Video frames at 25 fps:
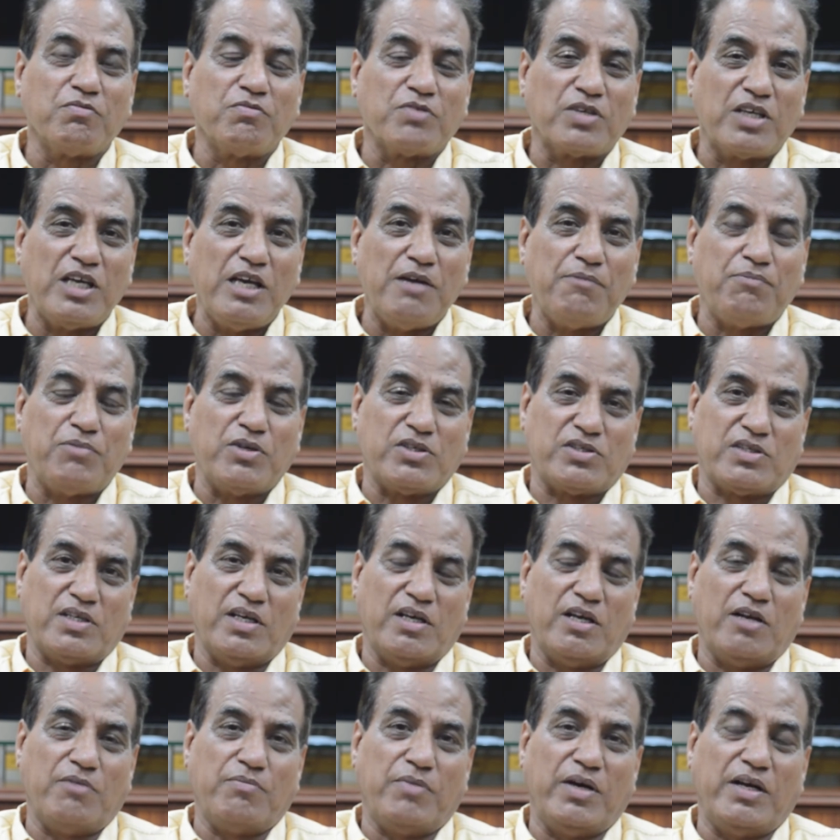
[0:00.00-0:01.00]
keep this
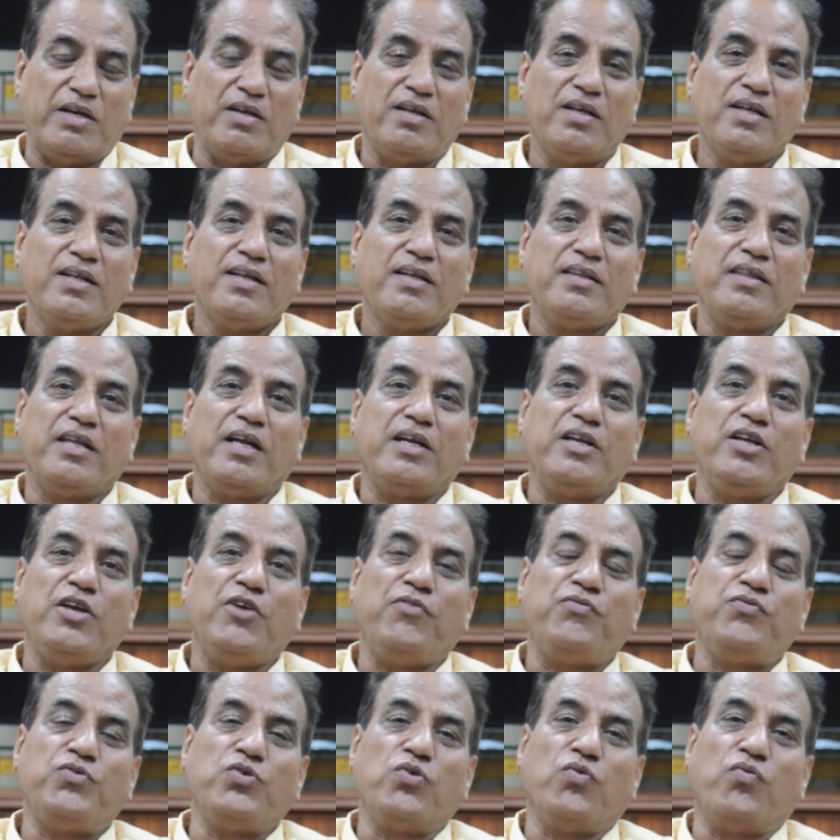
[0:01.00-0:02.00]
thing in mind, that
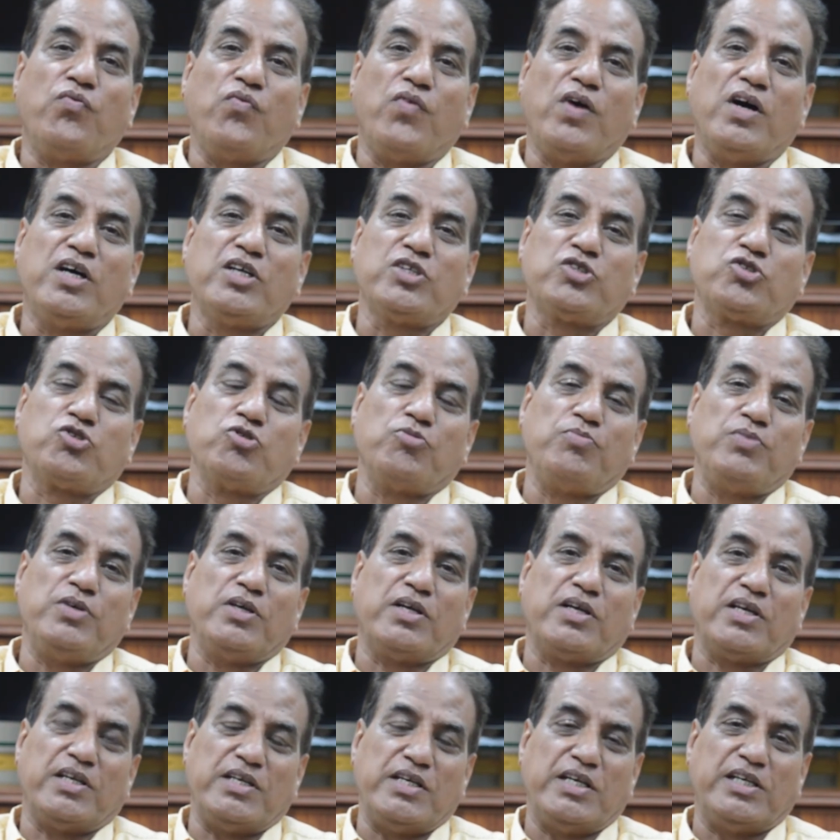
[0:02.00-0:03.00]
if you want to
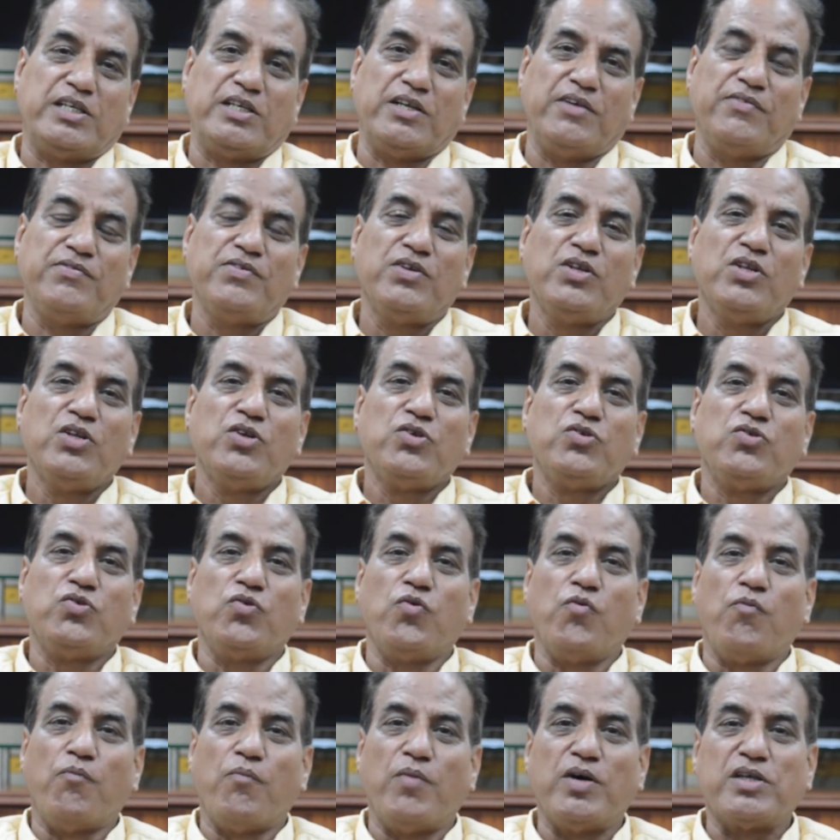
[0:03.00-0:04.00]
be creative,
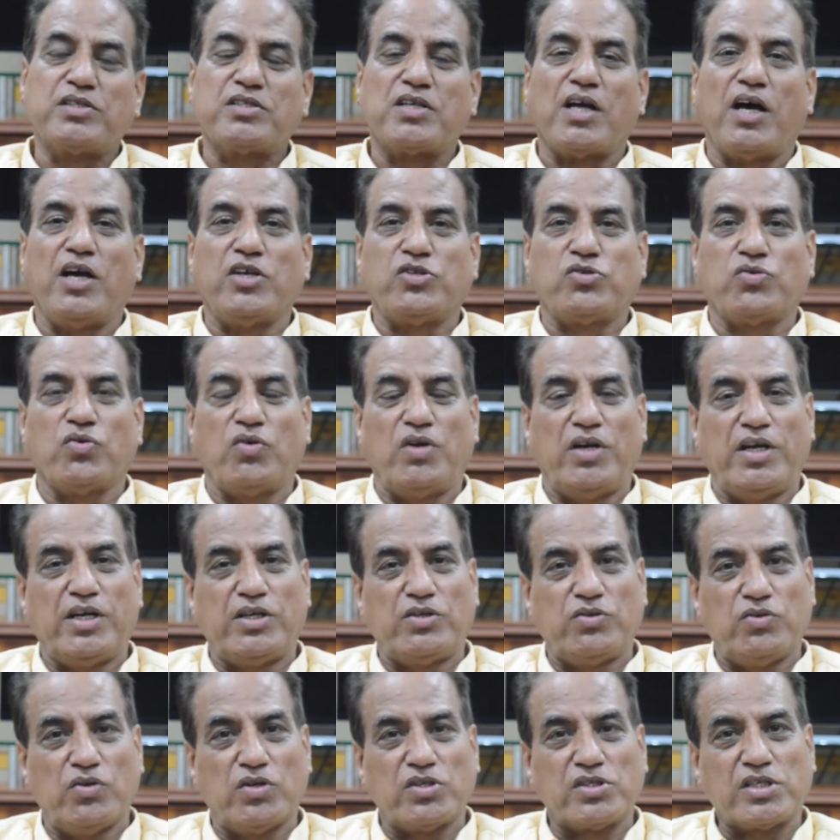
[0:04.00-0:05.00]
you must
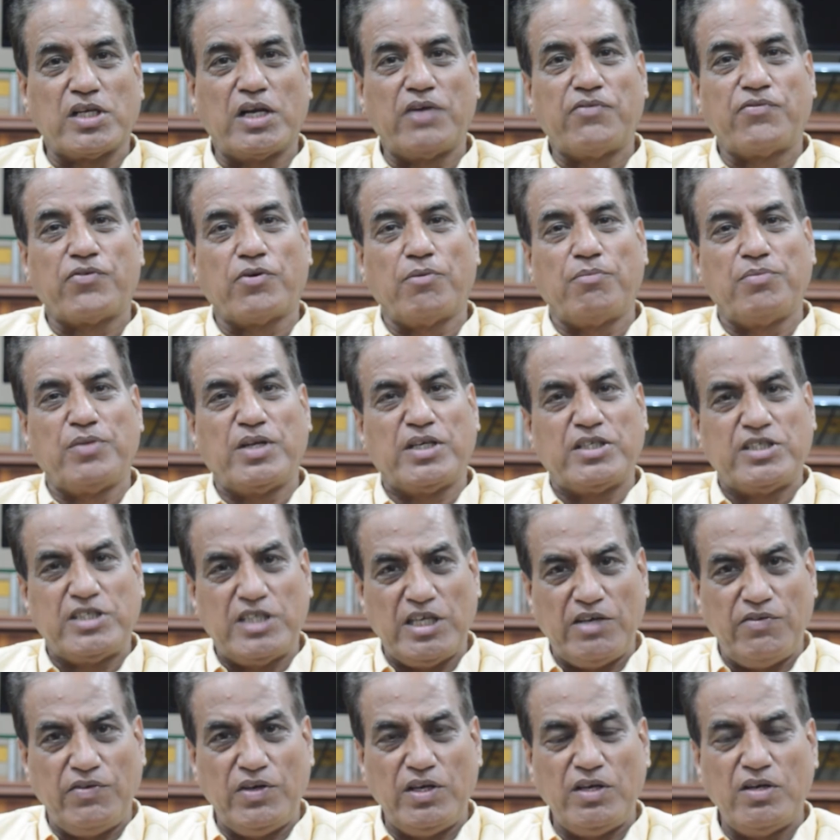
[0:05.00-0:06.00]
isolate yourself from the
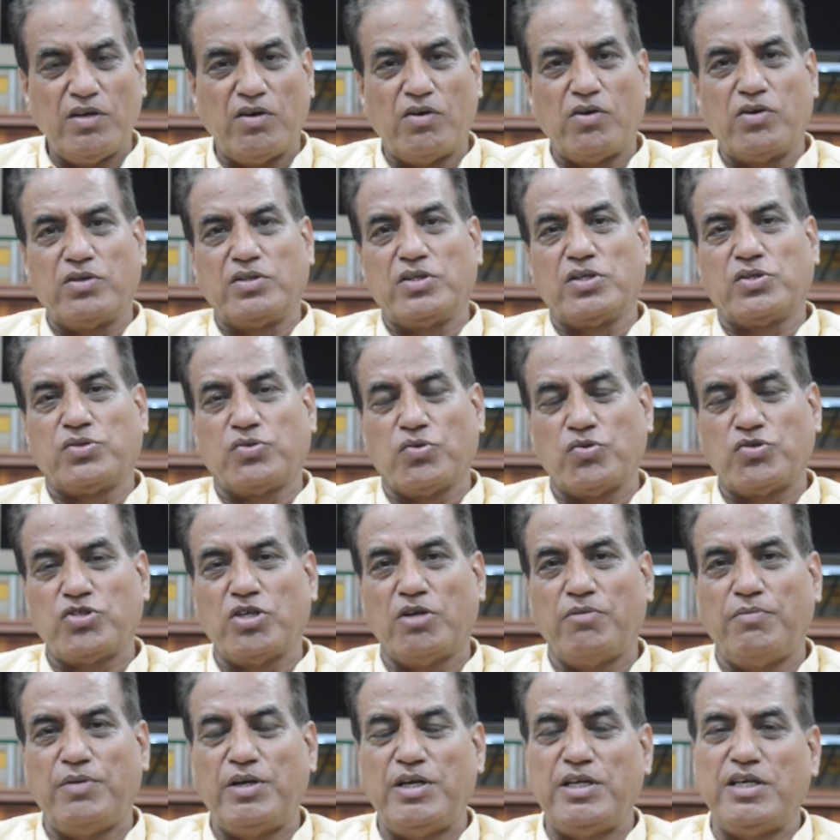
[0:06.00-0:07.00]
TV or the
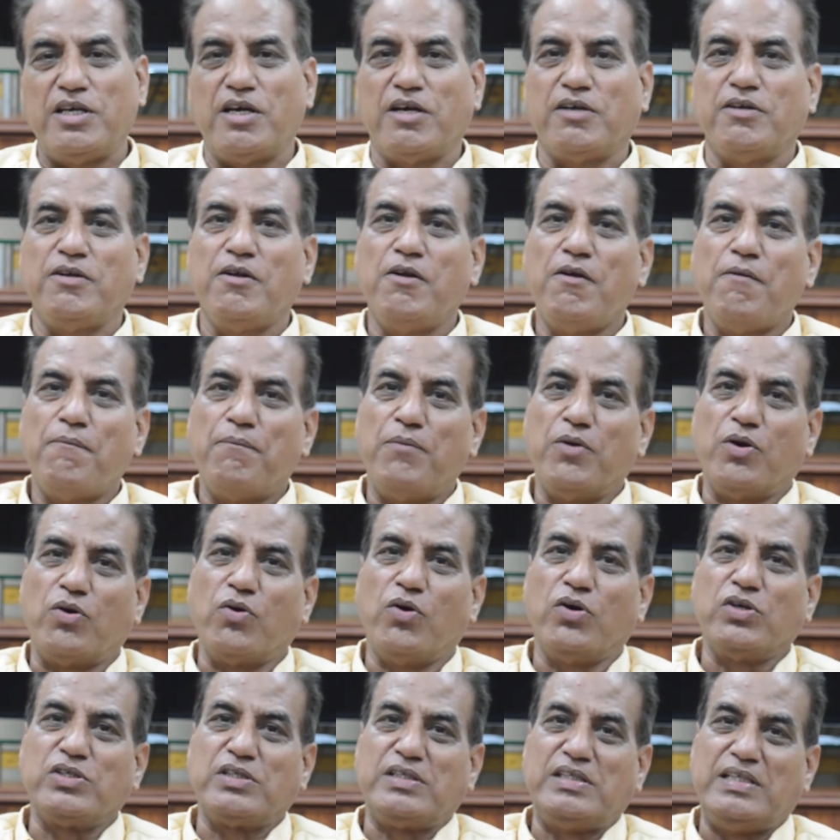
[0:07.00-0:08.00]
social media,
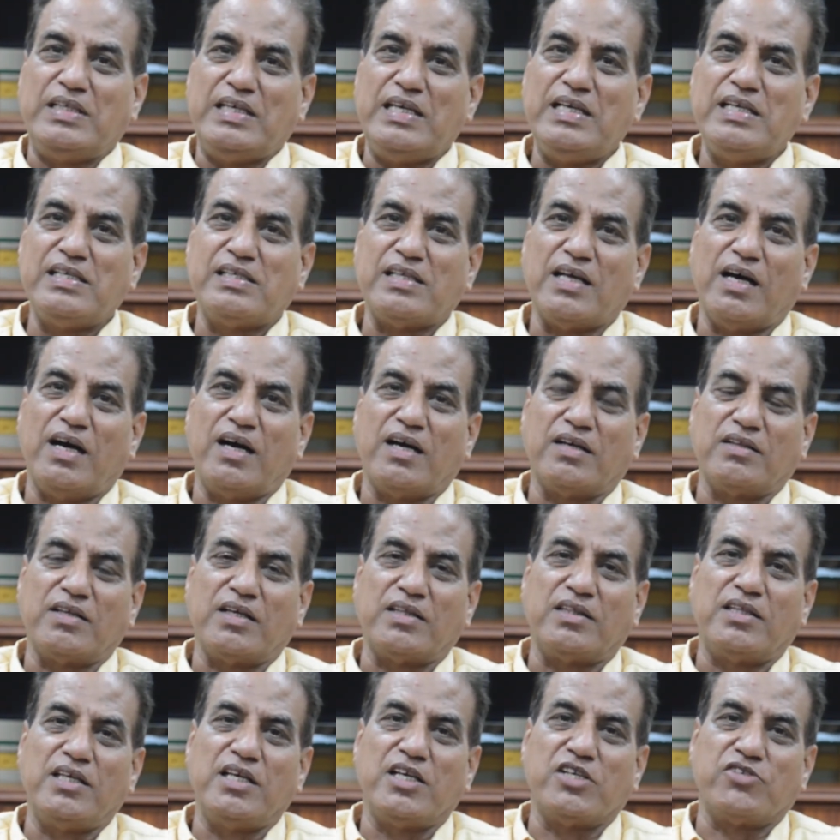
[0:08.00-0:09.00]
because these are
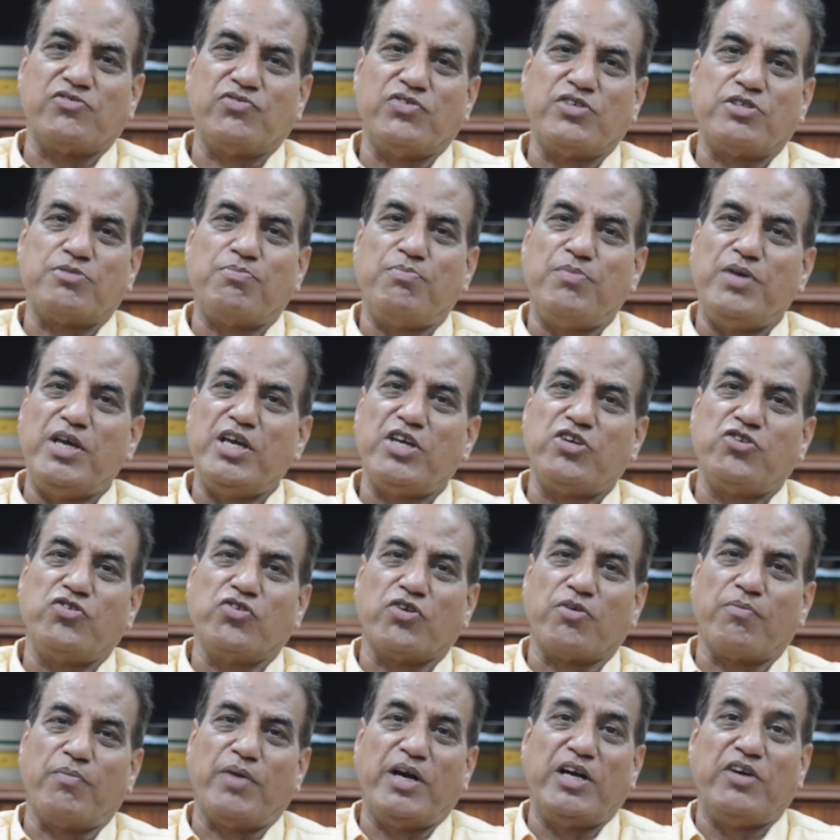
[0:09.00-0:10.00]
the things which make
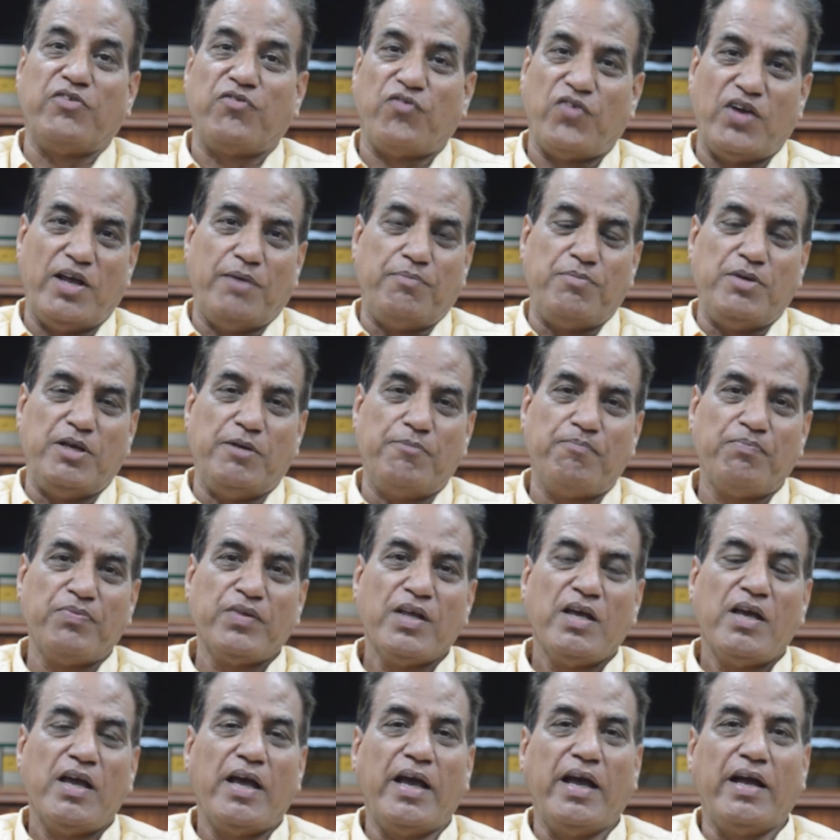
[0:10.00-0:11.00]
your mind flabby.
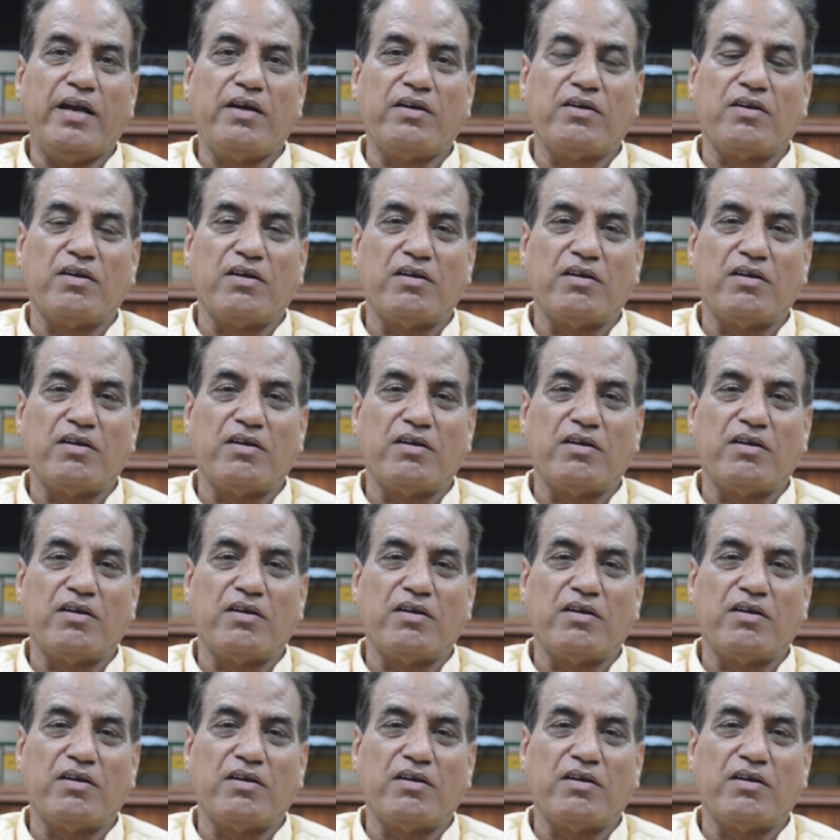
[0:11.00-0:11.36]
And